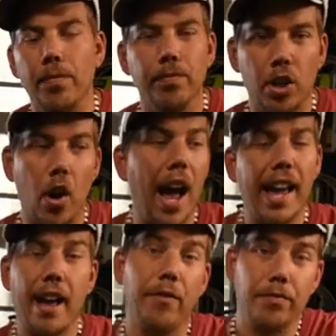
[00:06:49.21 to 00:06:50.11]
You know, I
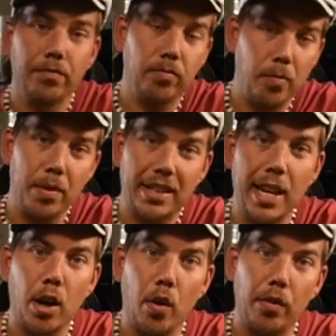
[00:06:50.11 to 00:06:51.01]
have
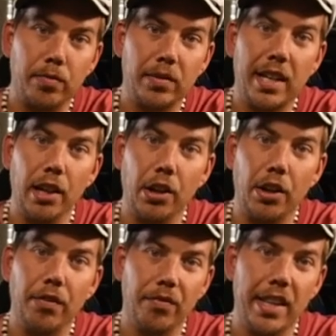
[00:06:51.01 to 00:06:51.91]
mosquito killer
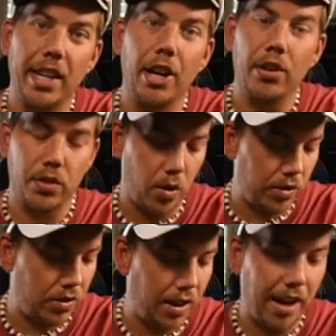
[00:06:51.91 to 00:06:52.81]
in here, so
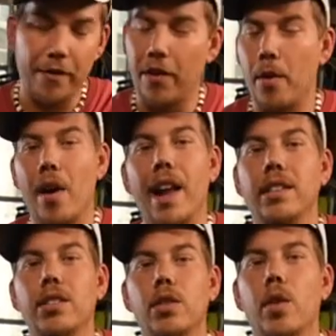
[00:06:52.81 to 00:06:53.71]
uh, if I wanted
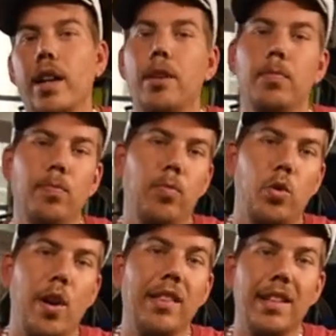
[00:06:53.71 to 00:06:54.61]
to, I could
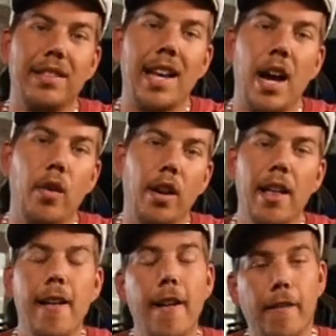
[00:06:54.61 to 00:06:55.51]
drain this out,
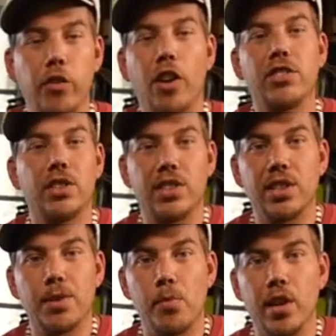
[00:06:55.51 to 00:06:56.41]
flush the
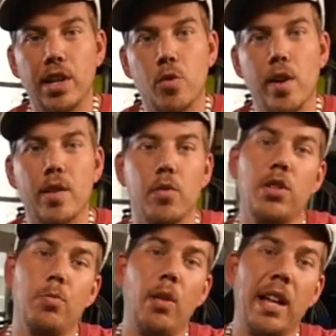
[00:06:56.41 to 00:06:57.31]
system really quick with
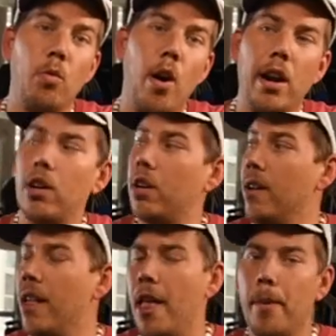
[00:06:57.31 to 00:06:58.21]
just plain water,
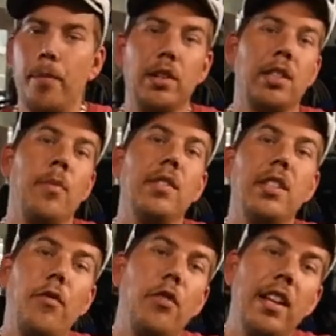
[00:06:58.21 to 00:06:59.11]
put something
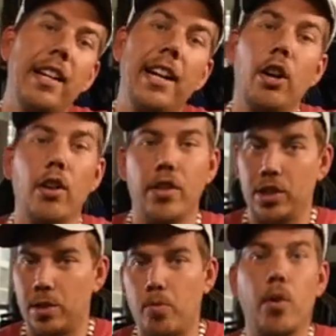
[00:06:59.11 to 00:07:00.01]
different in here, then
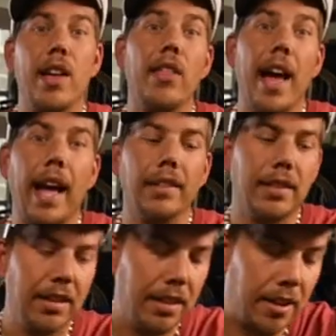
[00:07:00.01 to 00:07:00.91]
spray that.